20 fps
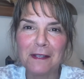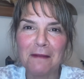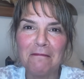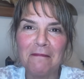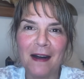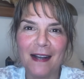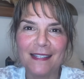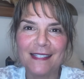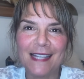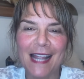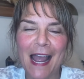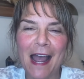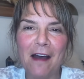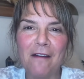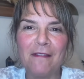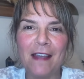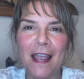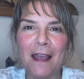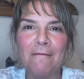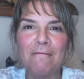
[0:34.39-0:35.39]
must-have
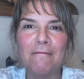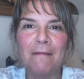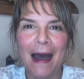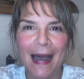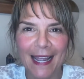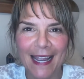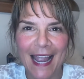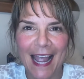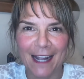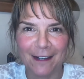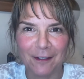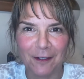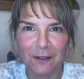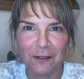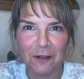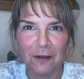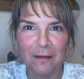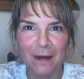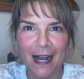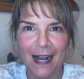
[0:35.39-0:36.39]
in my actor
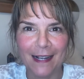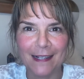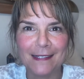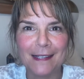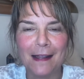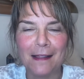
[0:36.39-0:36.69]
toolbox.